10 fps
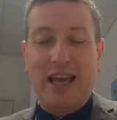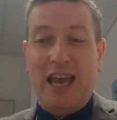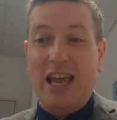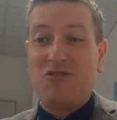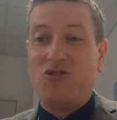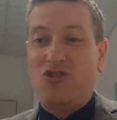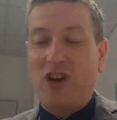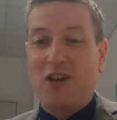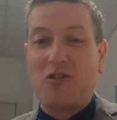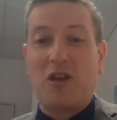is
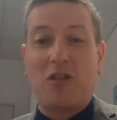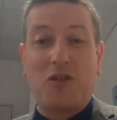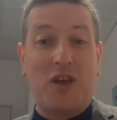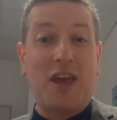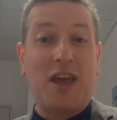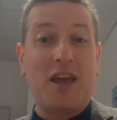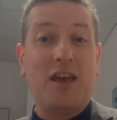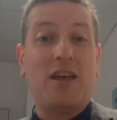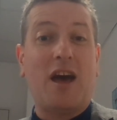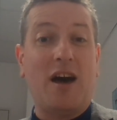just
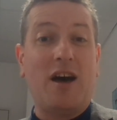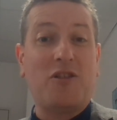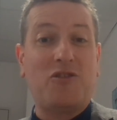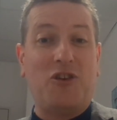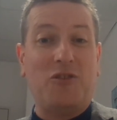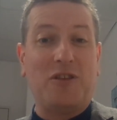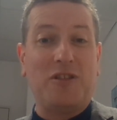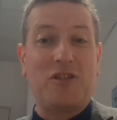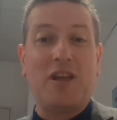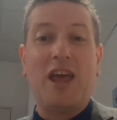seeing our
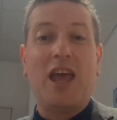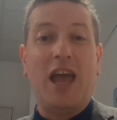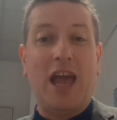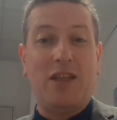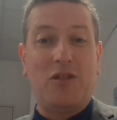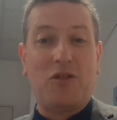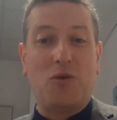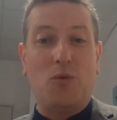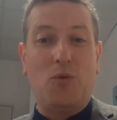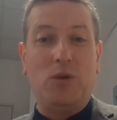students in
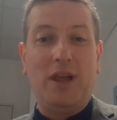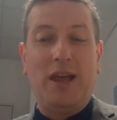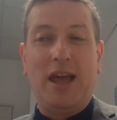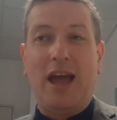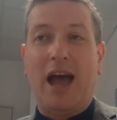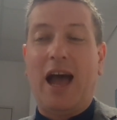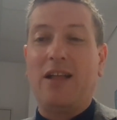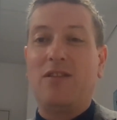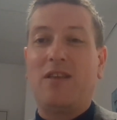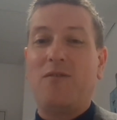school
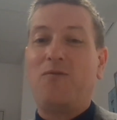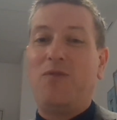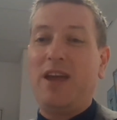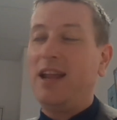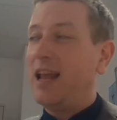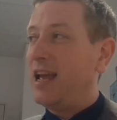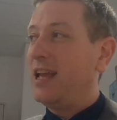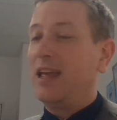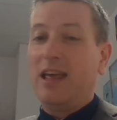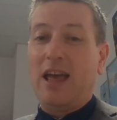and
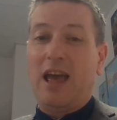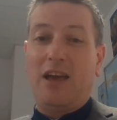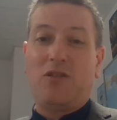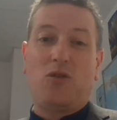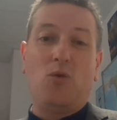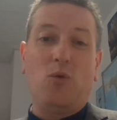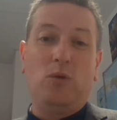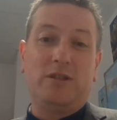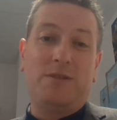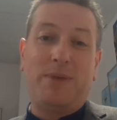feeling a
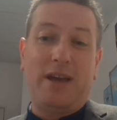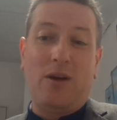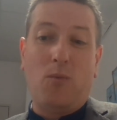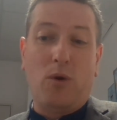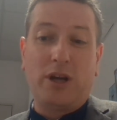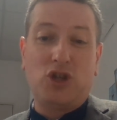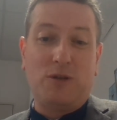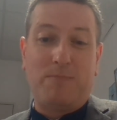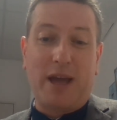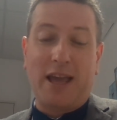school to be what it
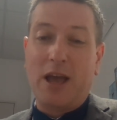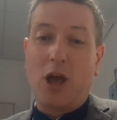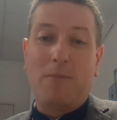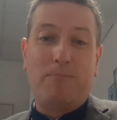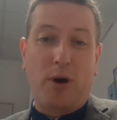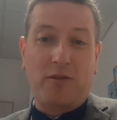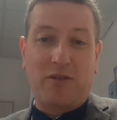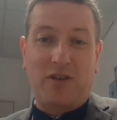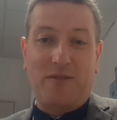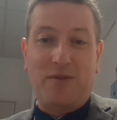should be
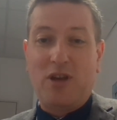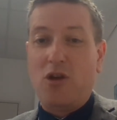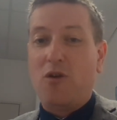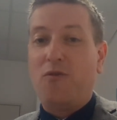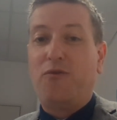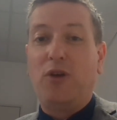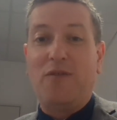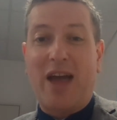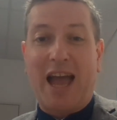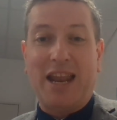positive, full
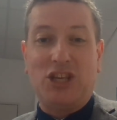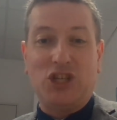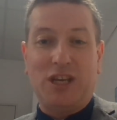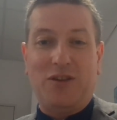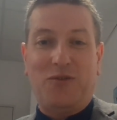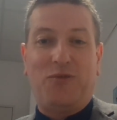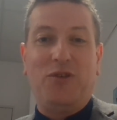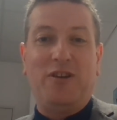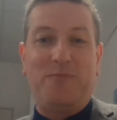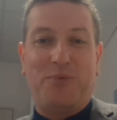of energy,
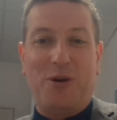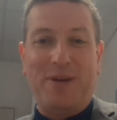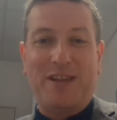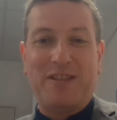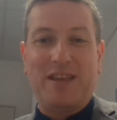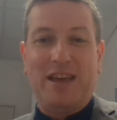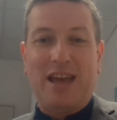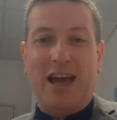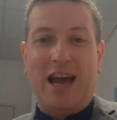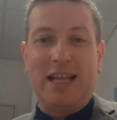full of promise,
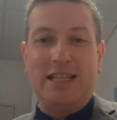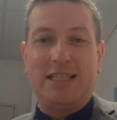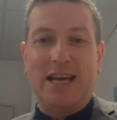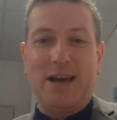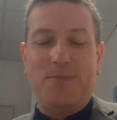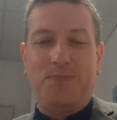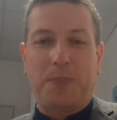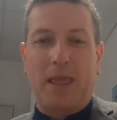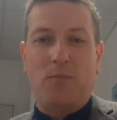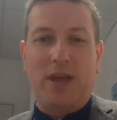and
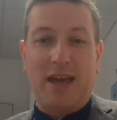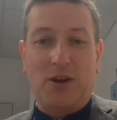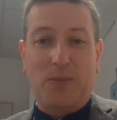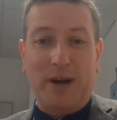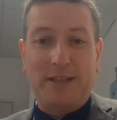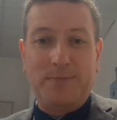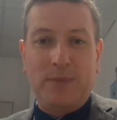um, and we cannot wait.